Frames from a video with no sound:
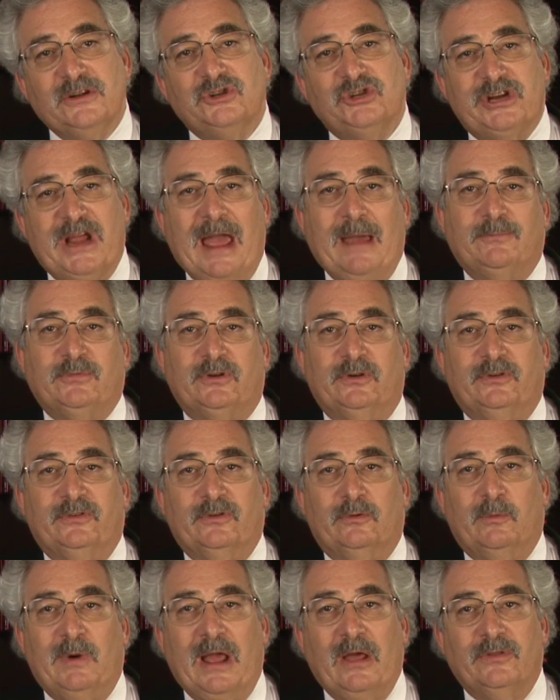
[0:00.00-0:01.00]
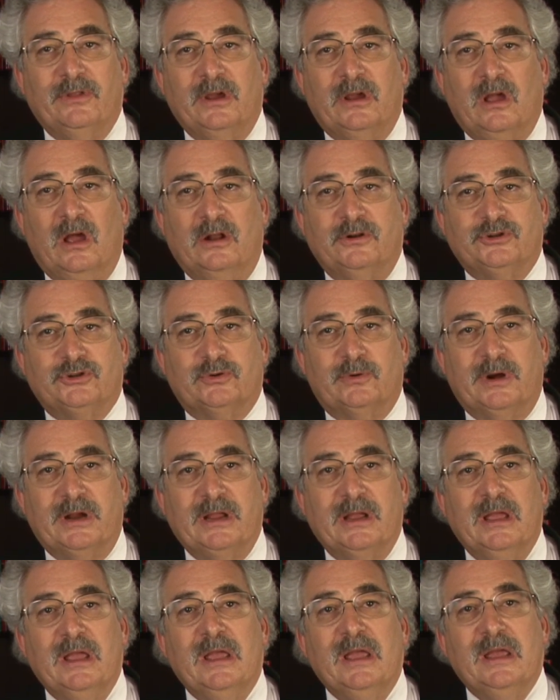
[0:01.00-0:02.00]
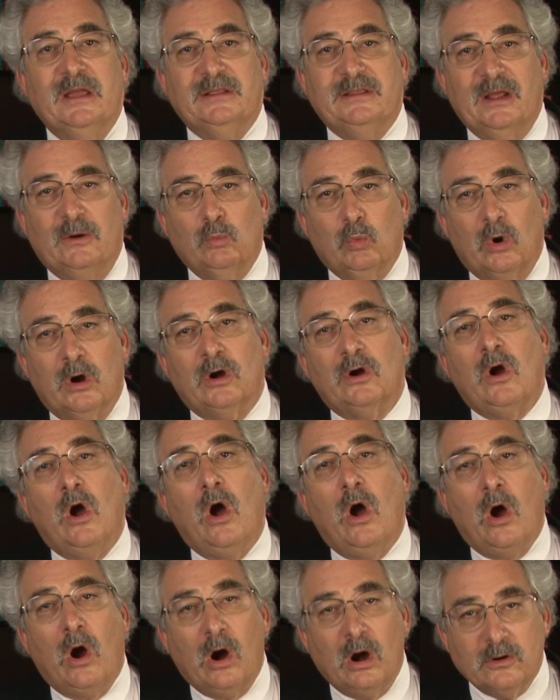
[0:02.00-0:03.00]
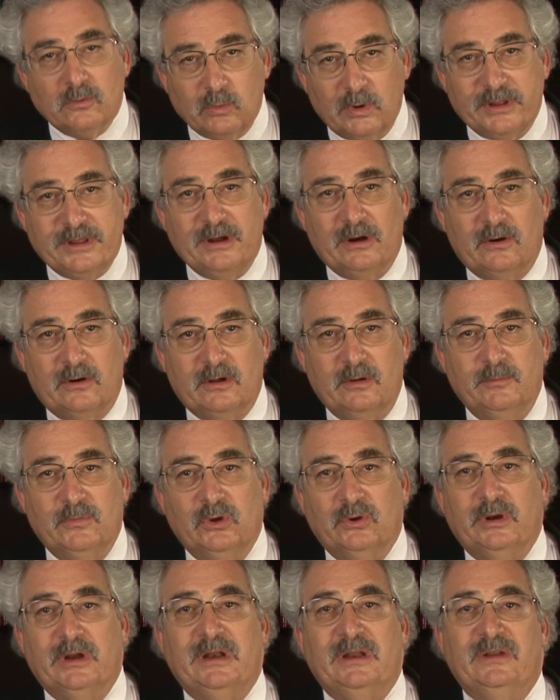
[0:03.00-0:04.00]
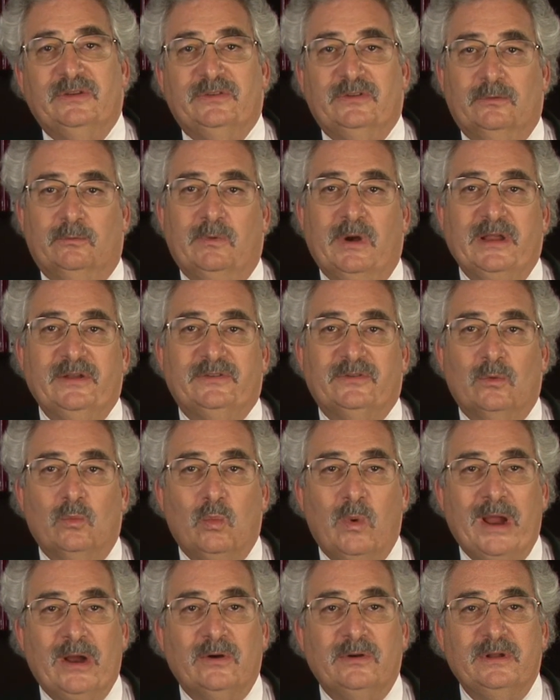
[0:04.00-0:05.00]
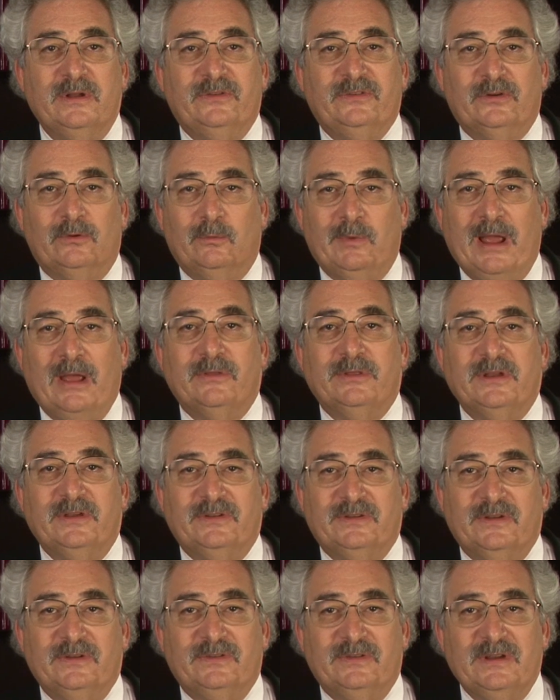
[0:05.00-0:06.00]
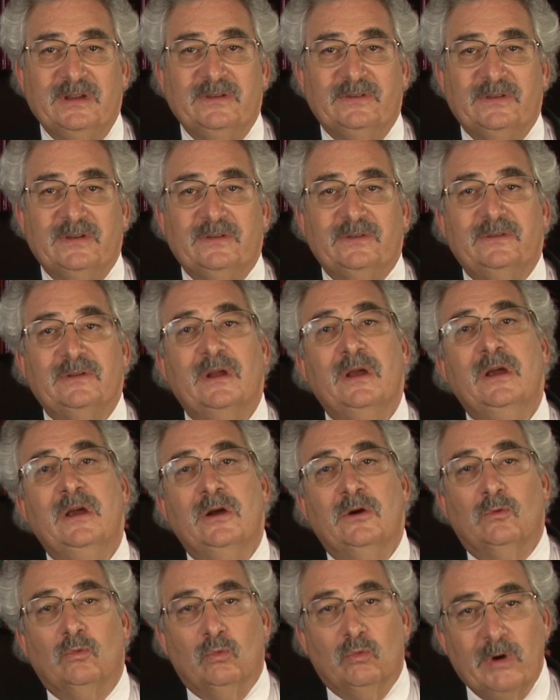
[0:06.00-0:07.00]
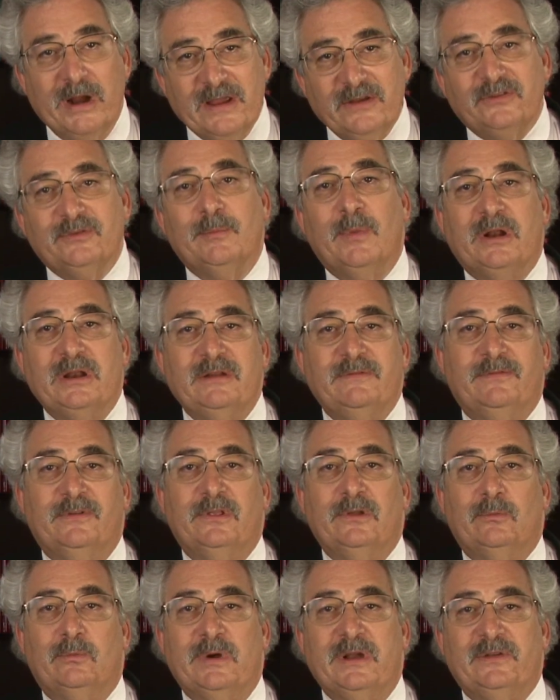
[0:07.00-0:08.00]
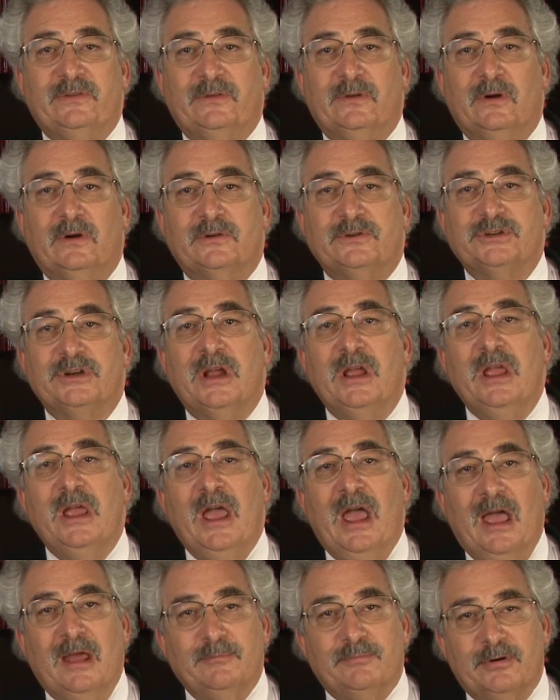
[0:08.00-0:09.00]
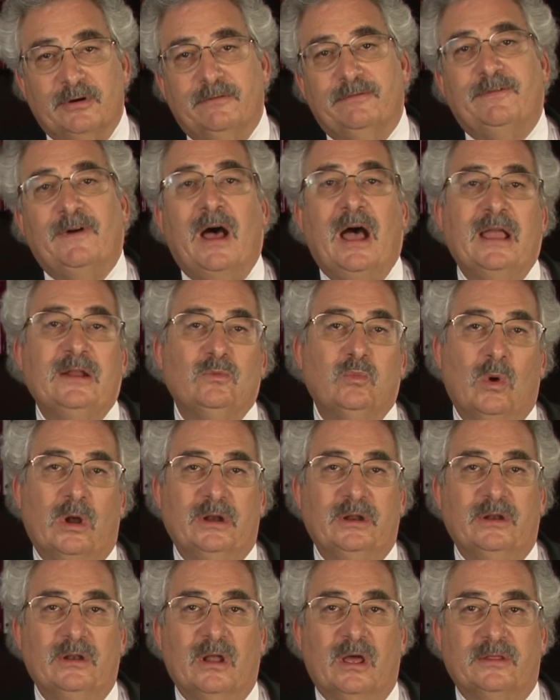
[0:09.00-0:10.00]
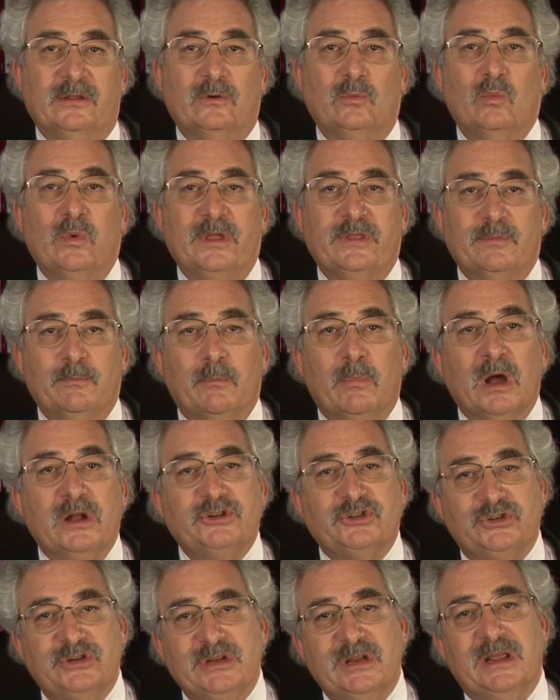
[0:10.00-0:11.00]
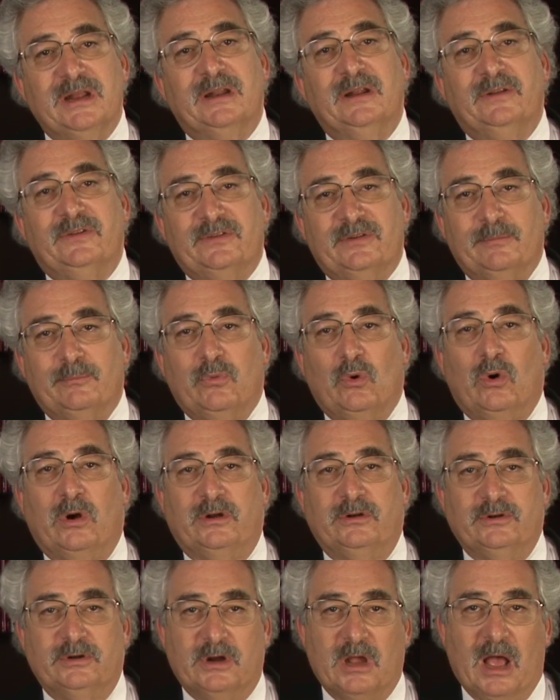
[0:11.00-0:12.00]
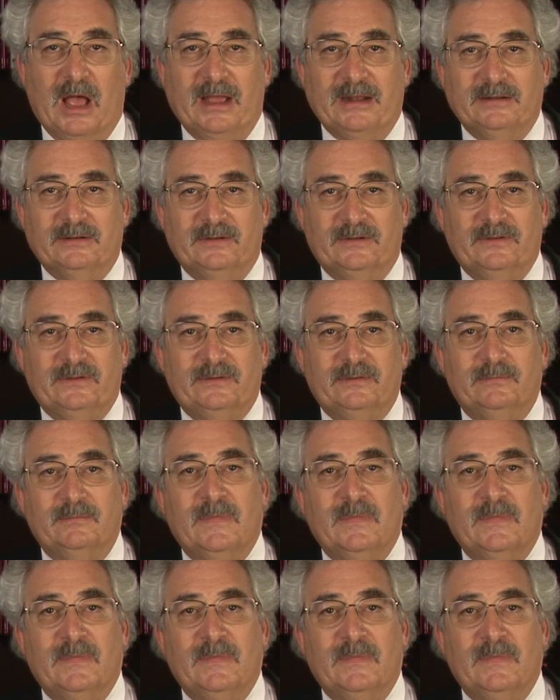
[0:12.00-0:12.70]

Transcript: chapters around the country that work hard with their communities to raise awareness around these diseases, raise money for the research, and provide one another with much needed support and guidance.